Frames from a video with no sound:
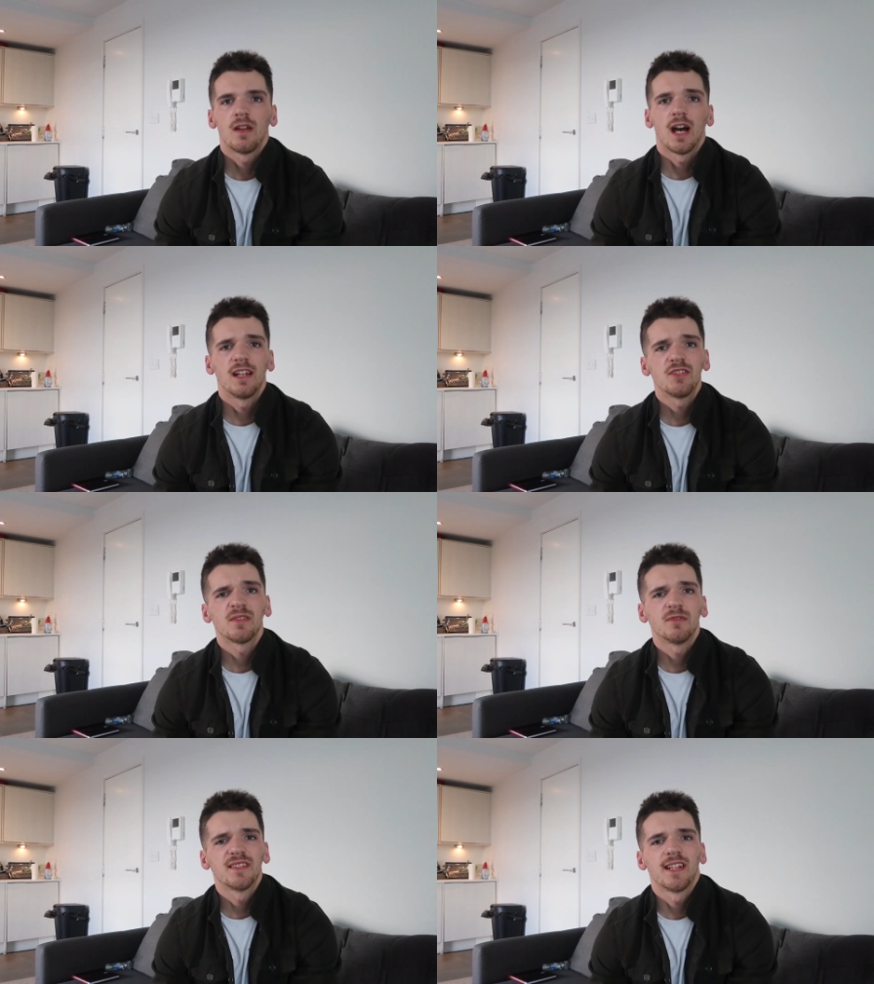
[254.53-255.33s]
And I
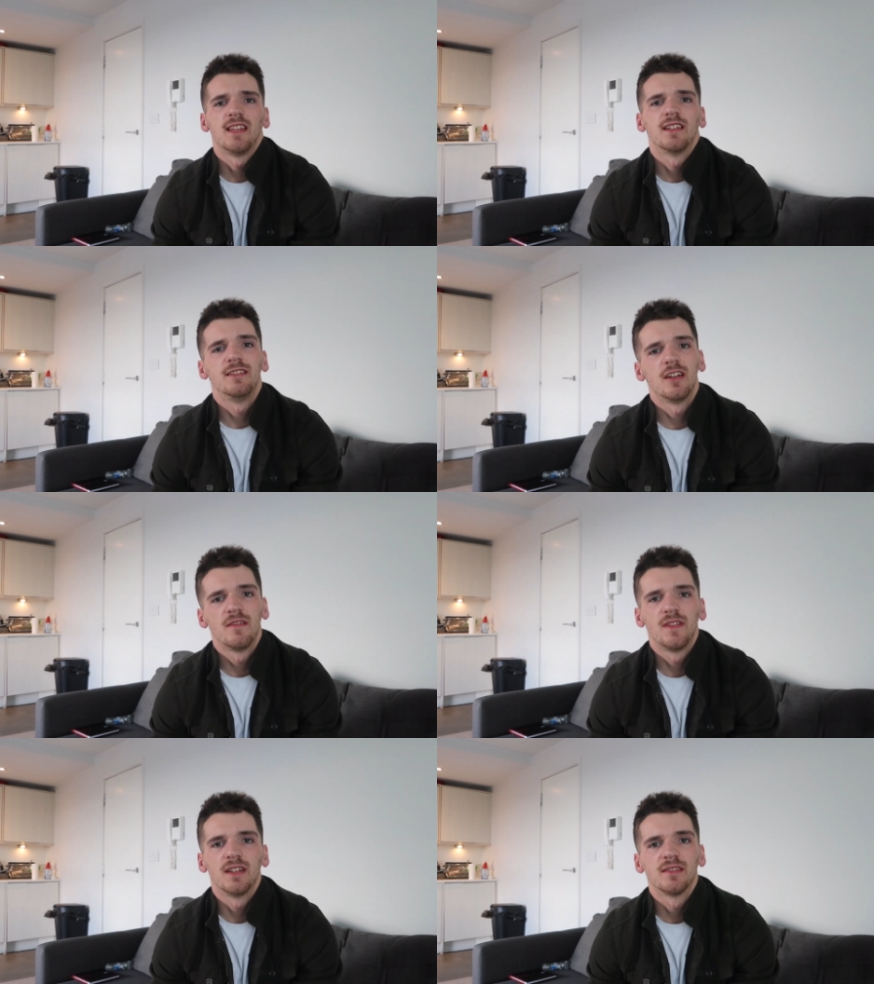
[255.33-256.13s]
just want to say that none
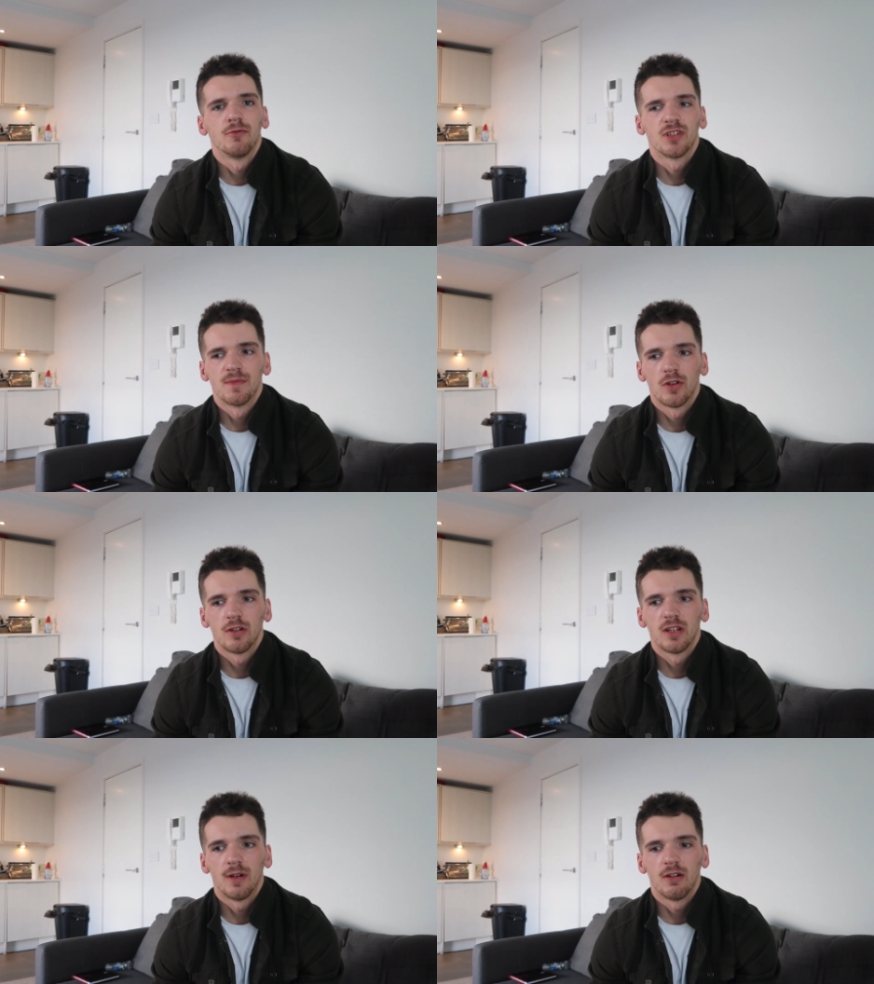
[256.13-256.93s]
of this which I'm
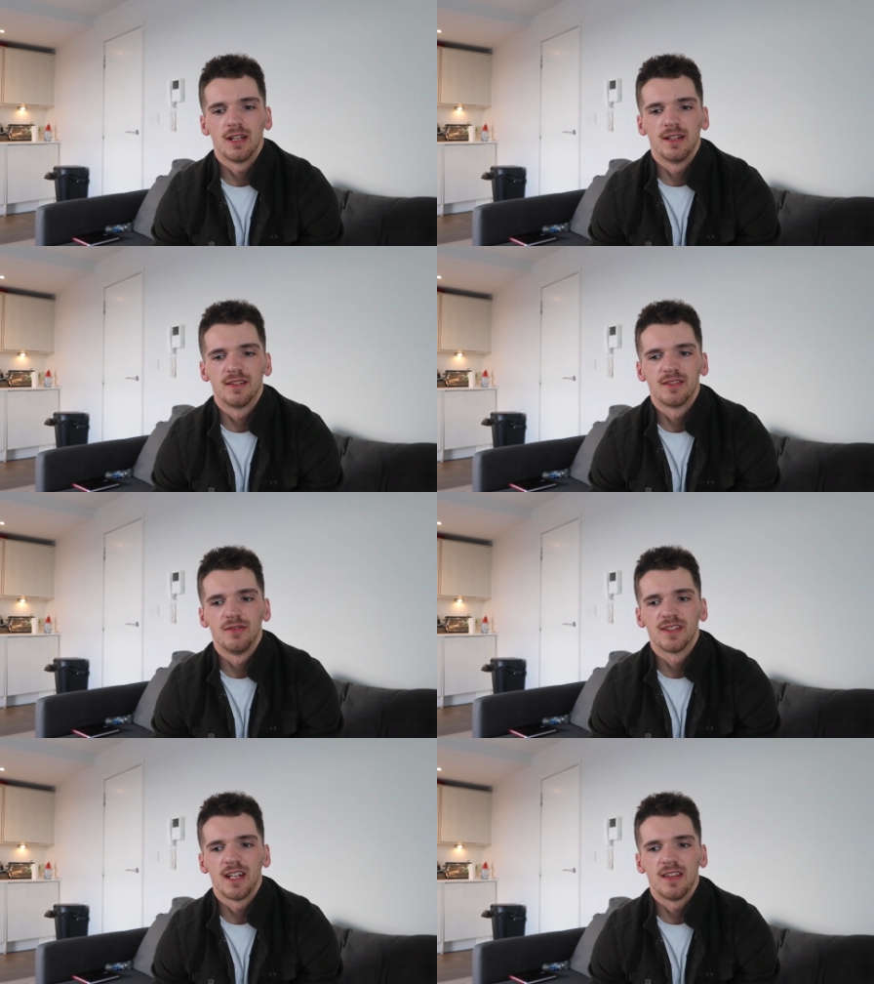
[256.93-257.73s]
talking about is
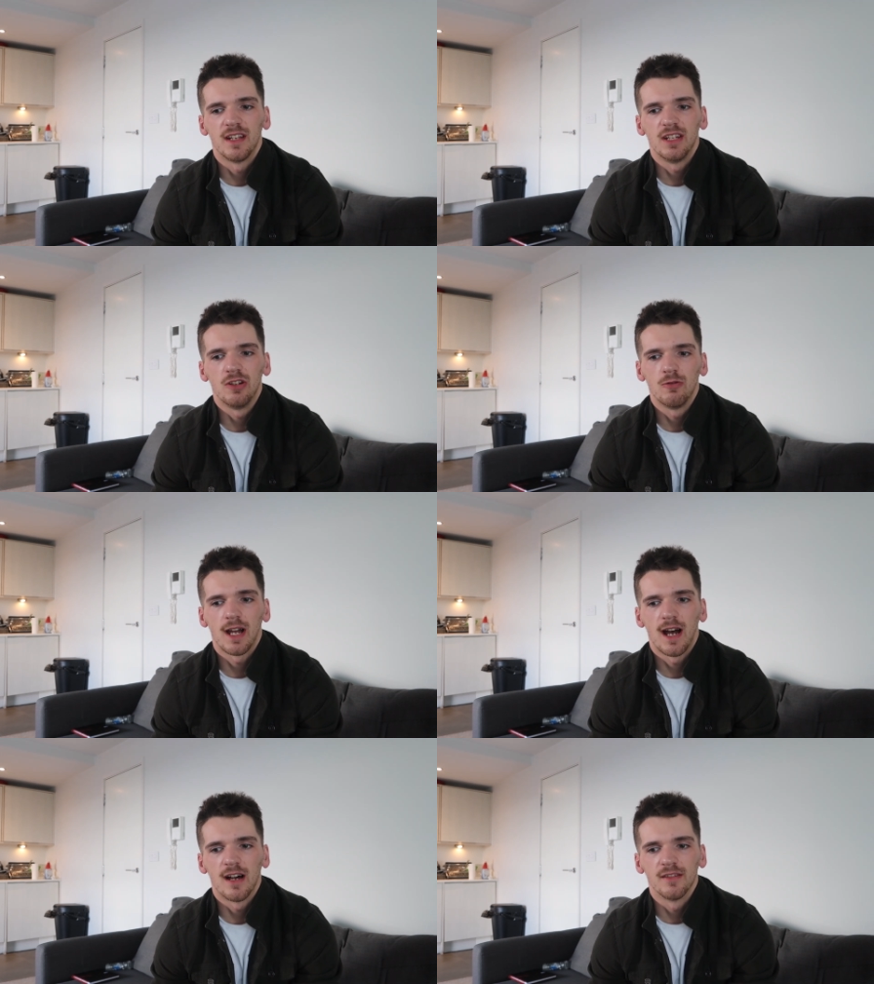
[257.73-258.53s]
to say that you
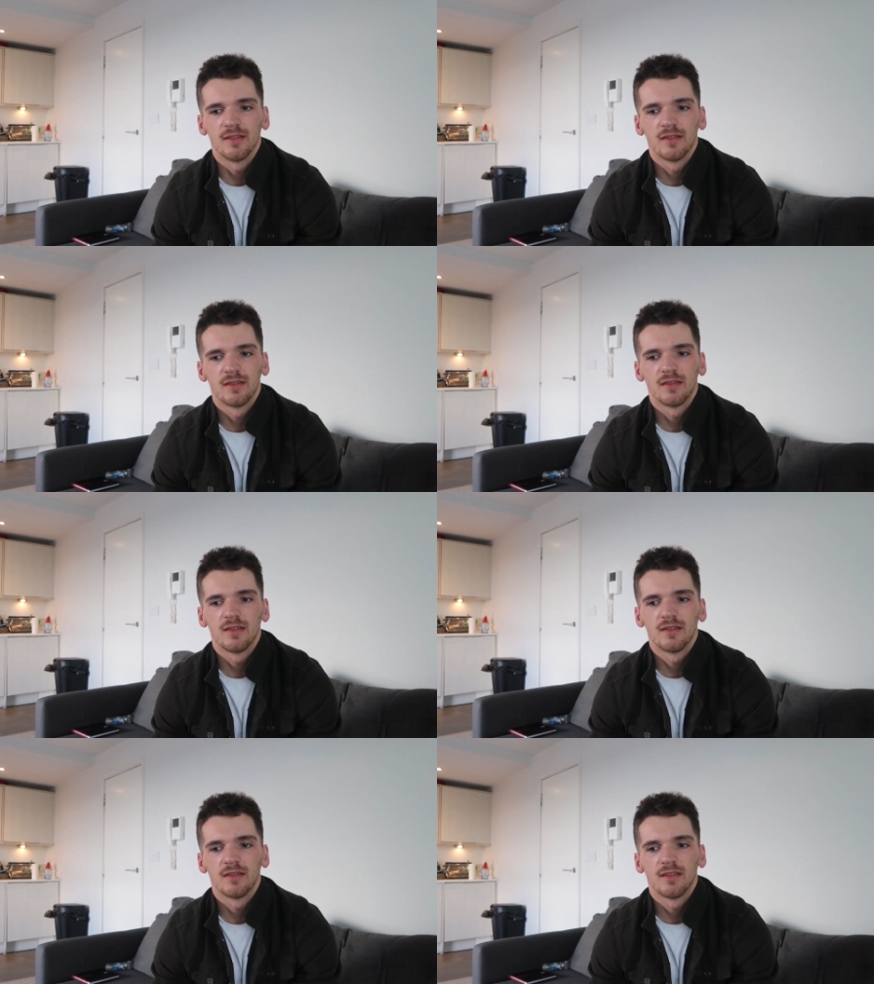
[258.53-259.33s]
can't
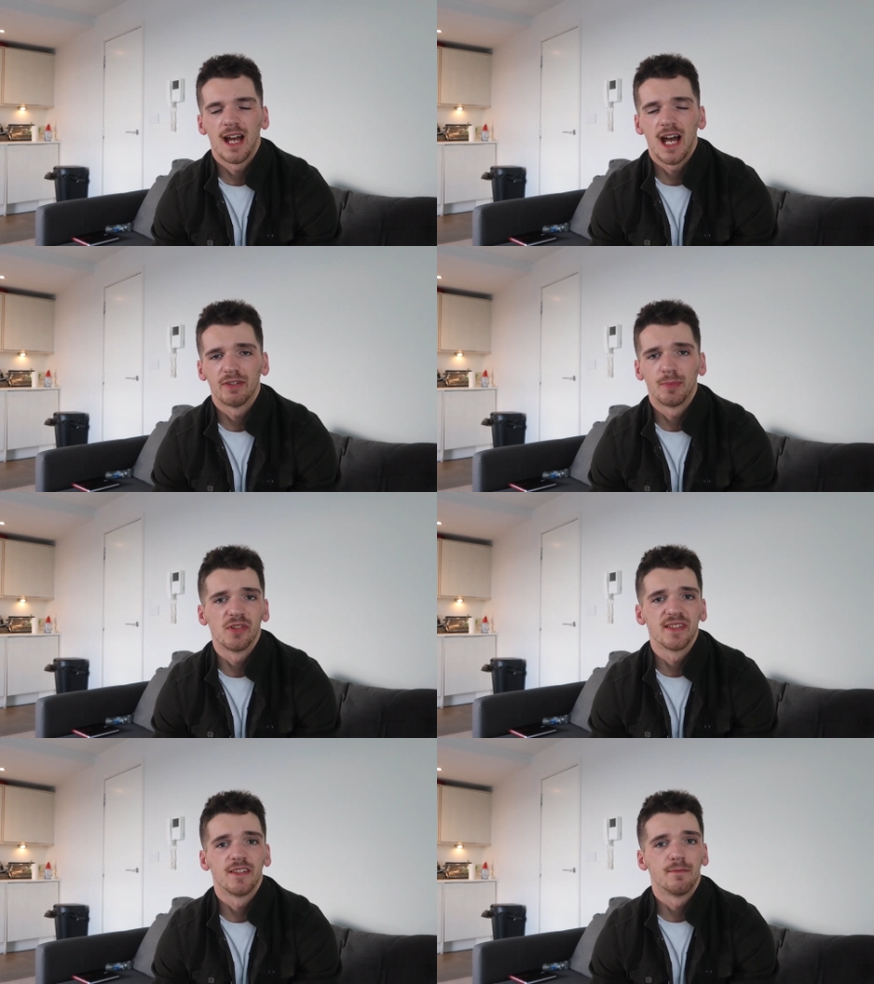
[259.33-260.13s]
have a
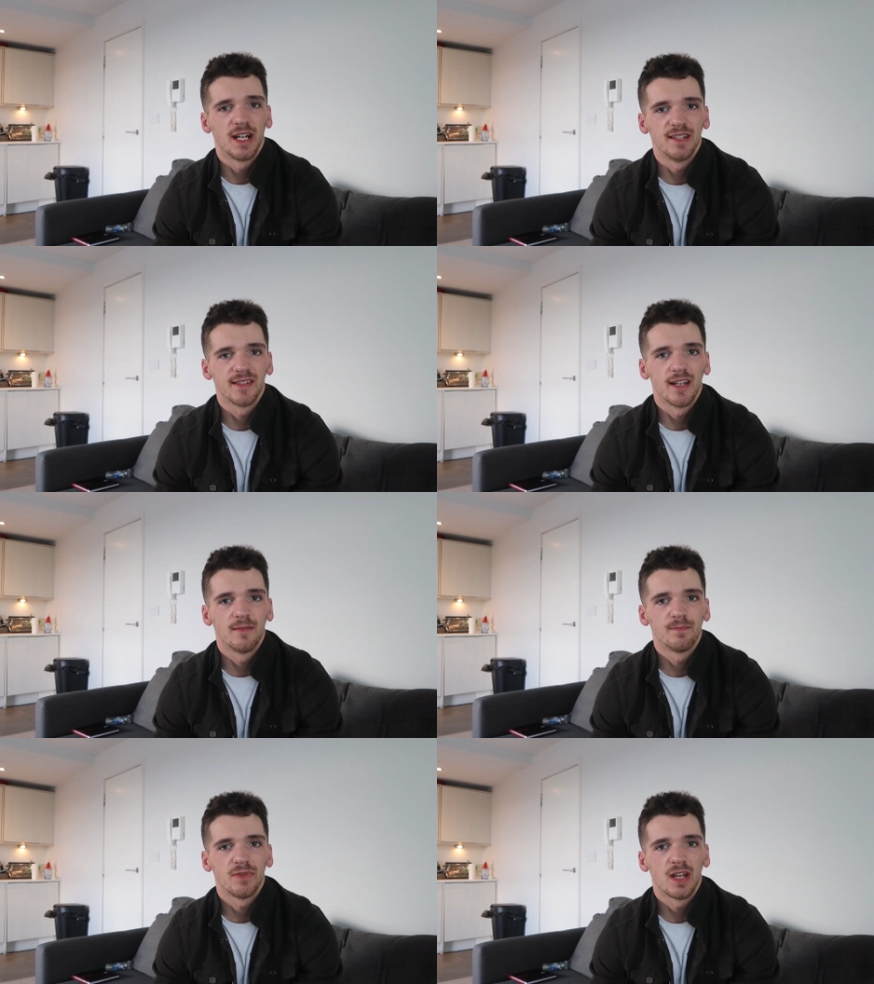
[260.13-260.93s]
positive mindset
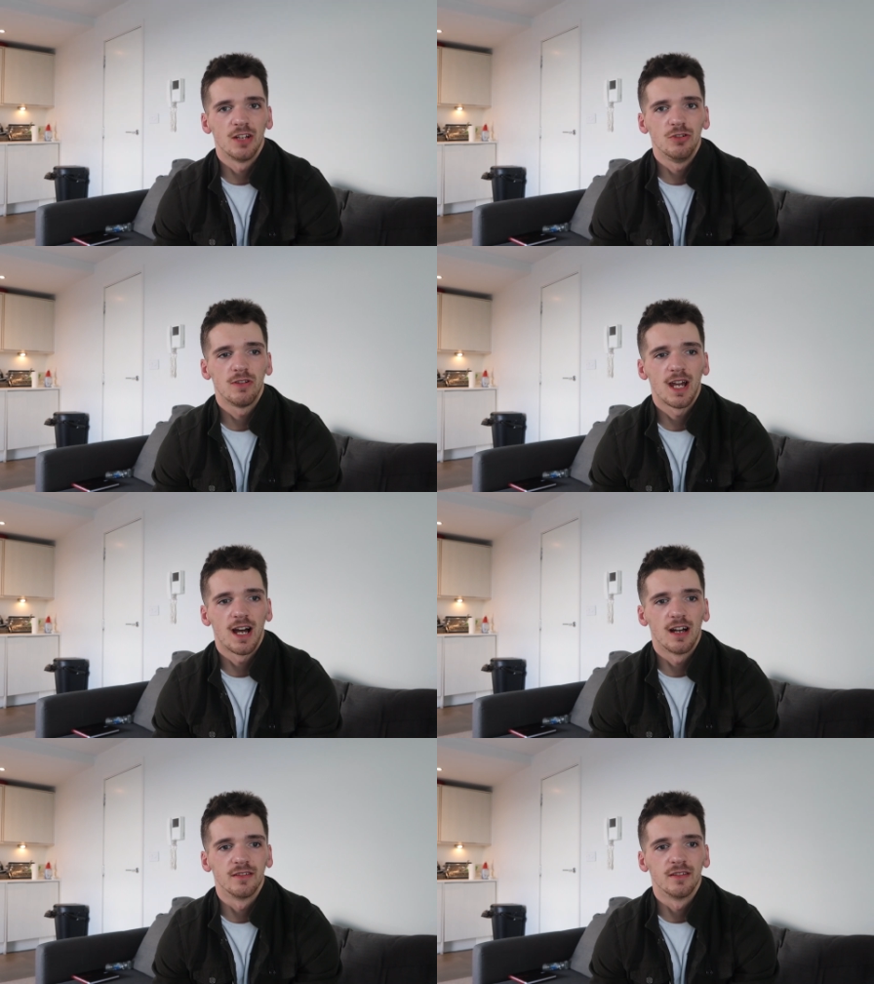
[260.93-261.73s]
and you
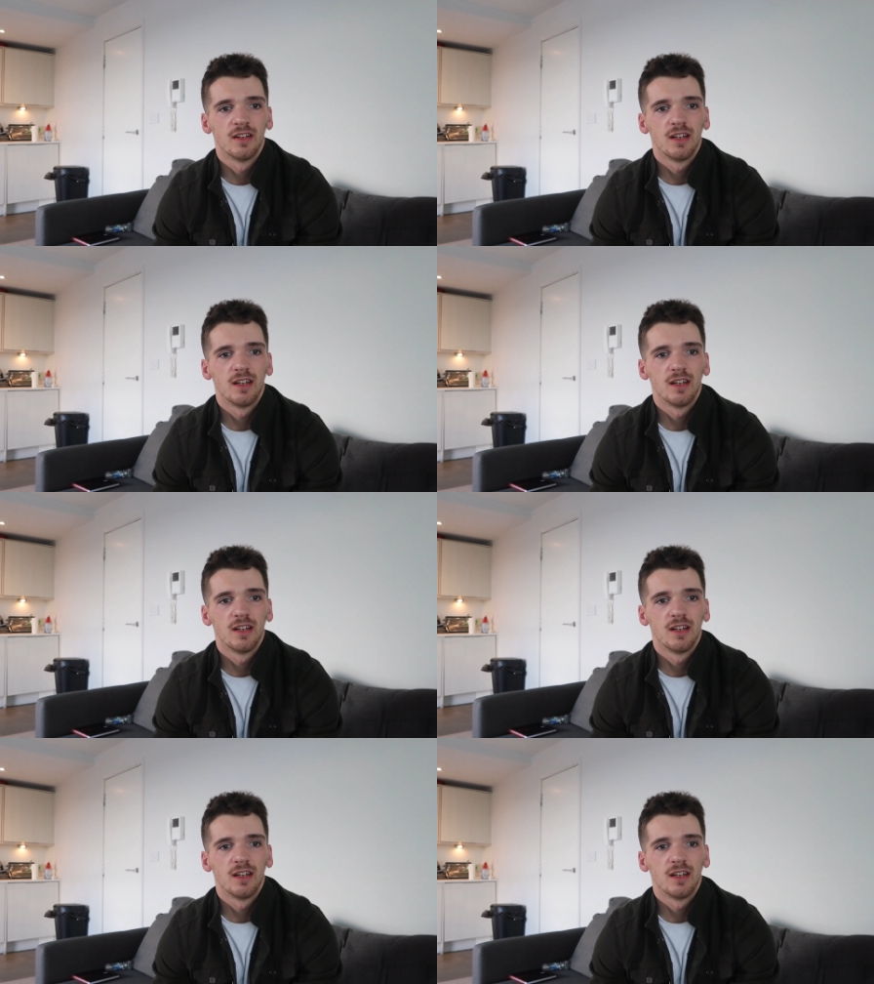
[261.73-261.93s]
can't